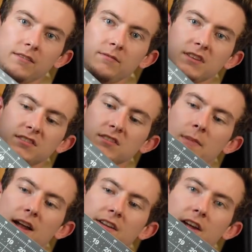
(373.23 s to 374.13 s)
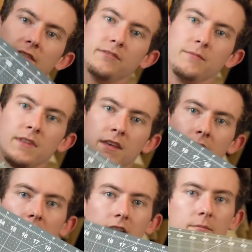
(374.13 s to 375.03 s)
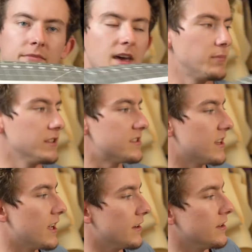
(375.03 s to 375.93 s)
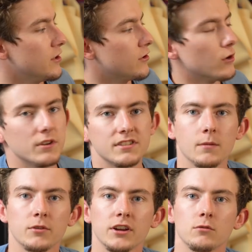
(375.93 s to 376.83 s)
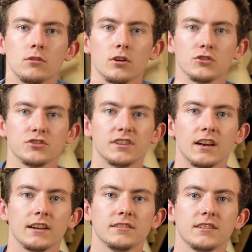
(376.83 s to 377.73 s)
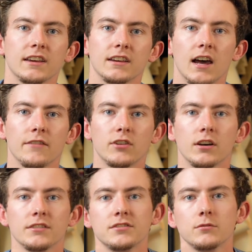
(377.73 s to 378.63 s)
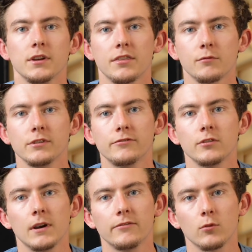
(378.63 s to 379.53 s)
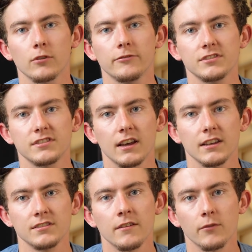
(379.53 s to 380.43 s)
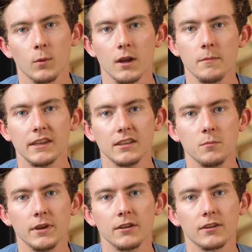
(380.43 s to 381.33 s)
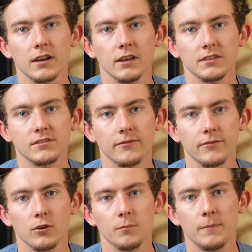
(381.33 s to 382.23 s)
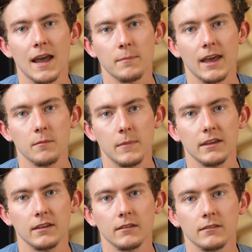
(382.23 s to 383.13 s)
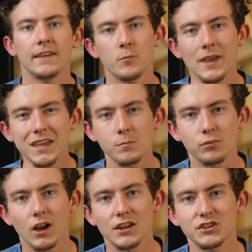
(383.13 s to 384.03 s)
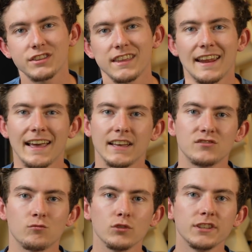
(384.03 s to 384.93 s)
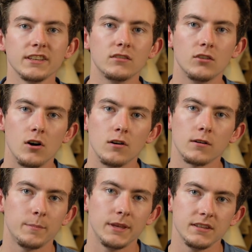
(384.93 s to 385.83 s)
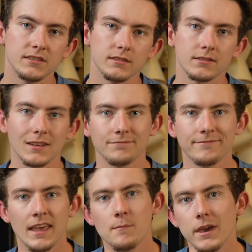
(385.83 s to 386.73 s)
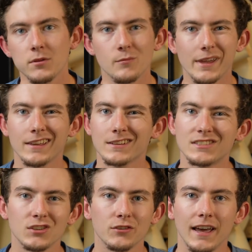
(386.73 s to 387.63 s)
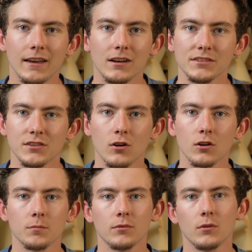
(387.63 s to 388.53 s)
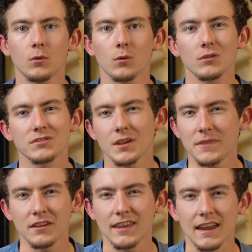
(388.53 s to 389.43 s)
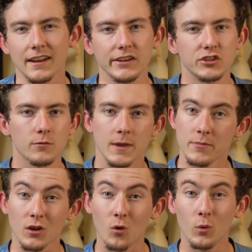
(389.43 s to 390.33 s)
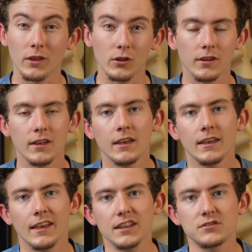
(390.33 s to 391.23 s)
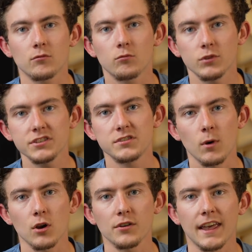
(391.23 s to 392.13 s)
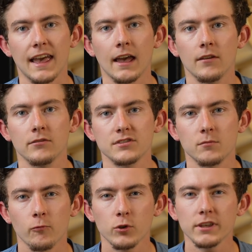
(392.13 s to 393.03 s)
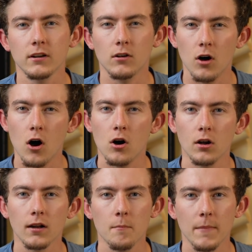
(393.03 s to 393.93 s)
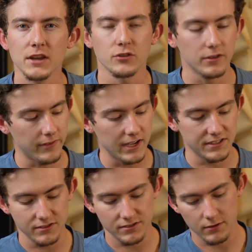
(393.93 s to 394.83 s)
This is about enough. That being said, you can always upgrade to a larger size, and I've gone to a 3-foot by 4-foot size for when I'm making the bigger cuts for backpack making. If you're making a project that has really long pieces, like maybe you're making a sil nylon tarp or something of that nature, maybe a quilt, it's really smart to have some really long measuring devices.